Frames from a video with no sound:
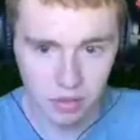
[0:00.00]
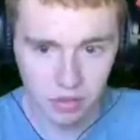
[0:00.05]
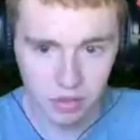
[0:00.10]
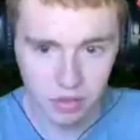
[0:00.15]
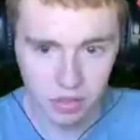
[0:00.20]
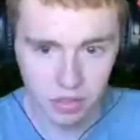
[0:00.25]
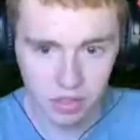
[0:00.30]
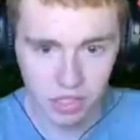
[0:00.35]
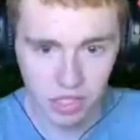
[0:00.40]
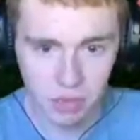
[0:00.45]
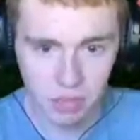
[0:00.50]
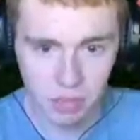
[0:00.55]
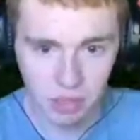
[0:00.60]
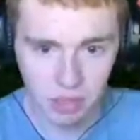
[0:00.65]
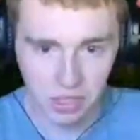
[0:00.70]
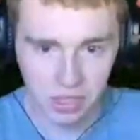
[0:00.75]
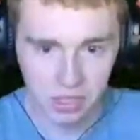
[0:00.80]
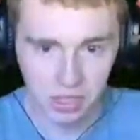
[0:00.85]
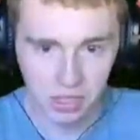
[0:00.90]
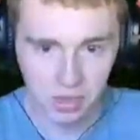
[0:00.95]
Sea
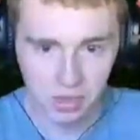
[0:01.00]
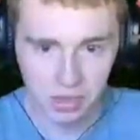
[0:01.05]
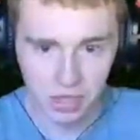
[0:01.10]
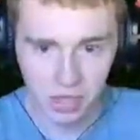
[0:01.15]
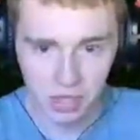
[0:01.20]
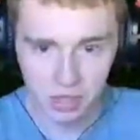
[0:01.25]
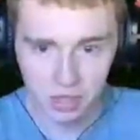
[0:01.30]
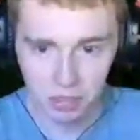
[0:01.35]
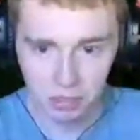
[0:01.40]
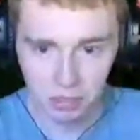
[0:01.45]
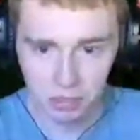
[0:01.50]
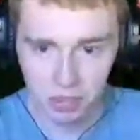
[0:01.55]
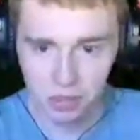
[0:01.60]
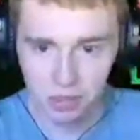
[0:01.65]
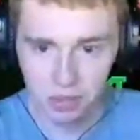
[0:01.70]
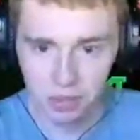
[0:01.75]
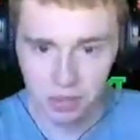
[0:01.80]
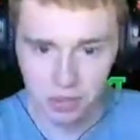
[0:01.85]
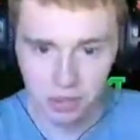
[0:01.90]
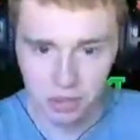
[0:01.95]
monkey's always got something.
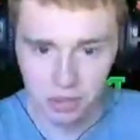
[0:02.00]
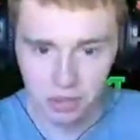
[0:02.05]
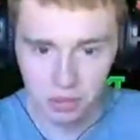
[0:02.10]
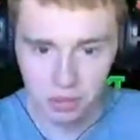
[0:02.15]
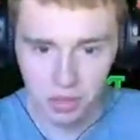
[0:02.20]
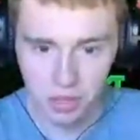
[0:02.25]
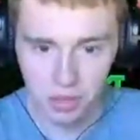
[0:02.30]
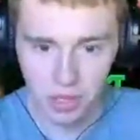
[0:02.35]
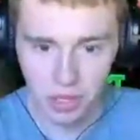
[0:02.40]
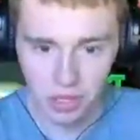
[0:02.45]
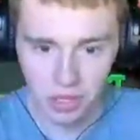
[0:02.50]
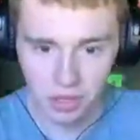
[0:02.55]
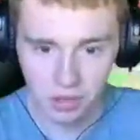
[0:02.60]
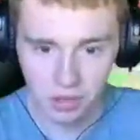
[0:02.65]
What you got?